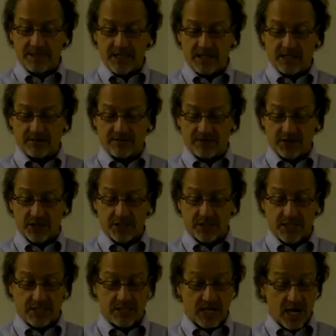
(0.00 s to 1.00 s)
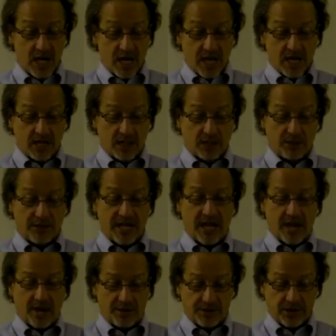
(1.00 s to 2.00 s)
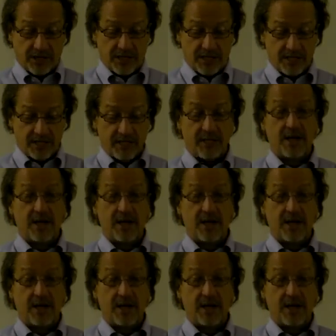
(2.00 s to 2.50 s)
D deficiencies include the elderly,